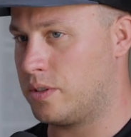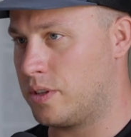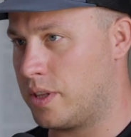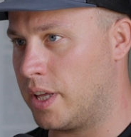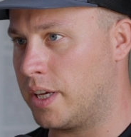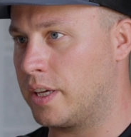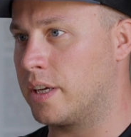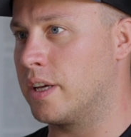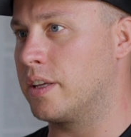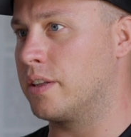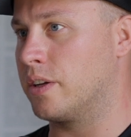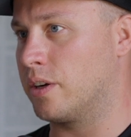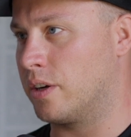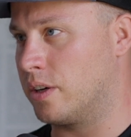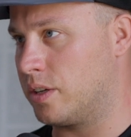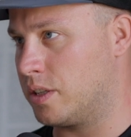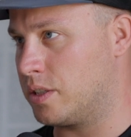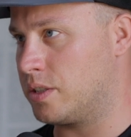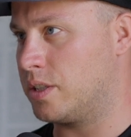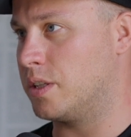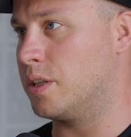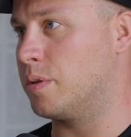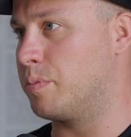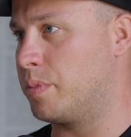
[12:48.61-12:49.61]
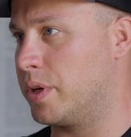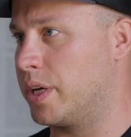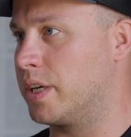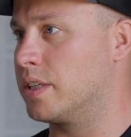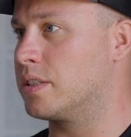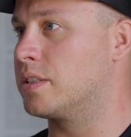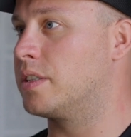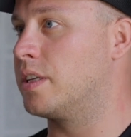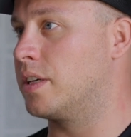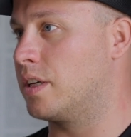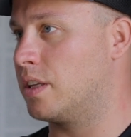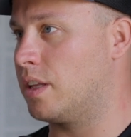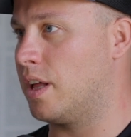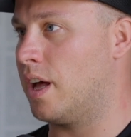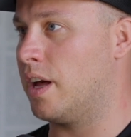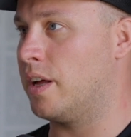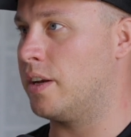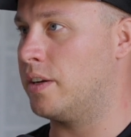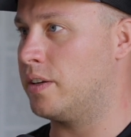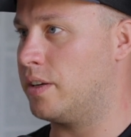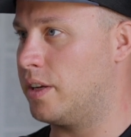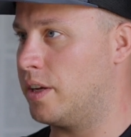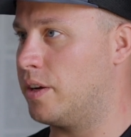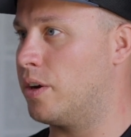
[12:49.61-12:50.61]
thinking they're going to see the biggest
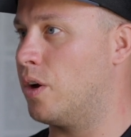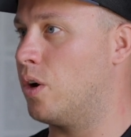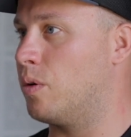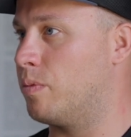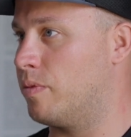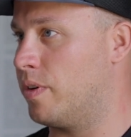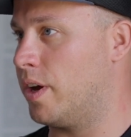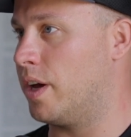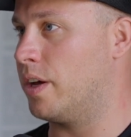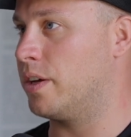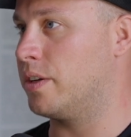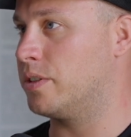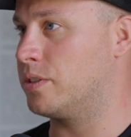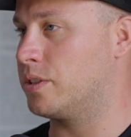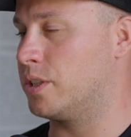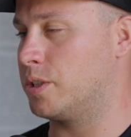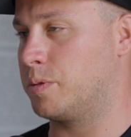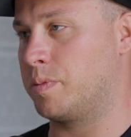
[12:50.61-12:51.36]
decline in home values,